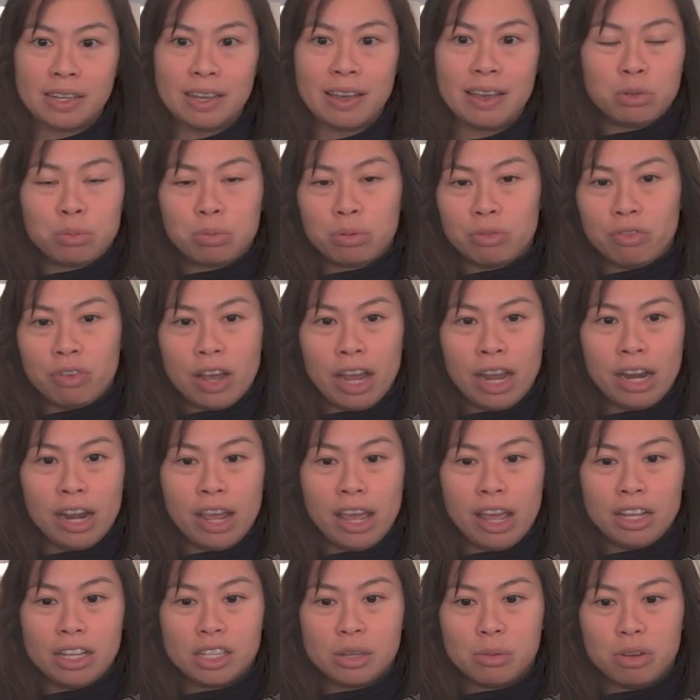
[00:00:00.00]
After
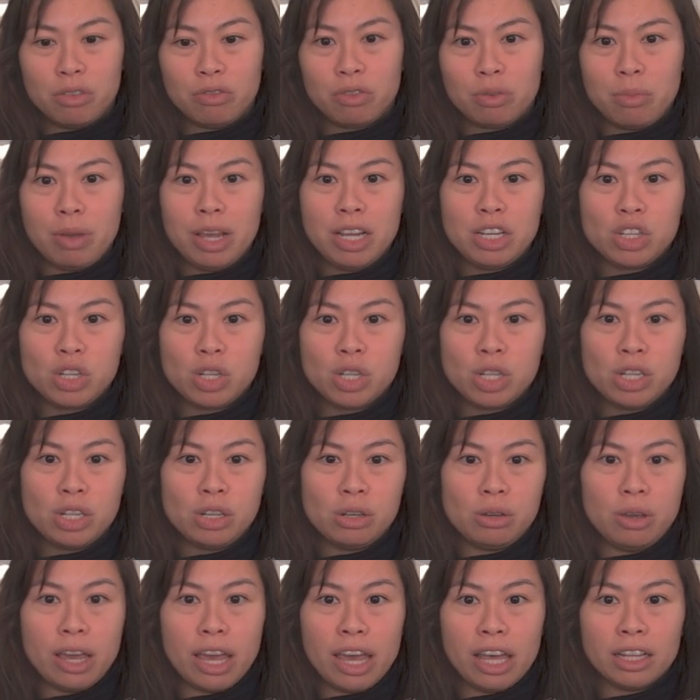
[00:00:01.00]
providing some information,
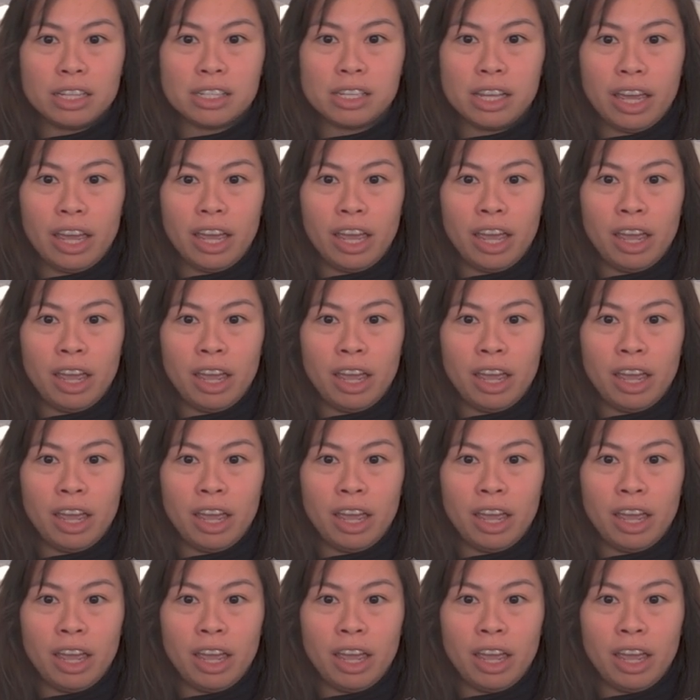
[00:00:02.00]
you get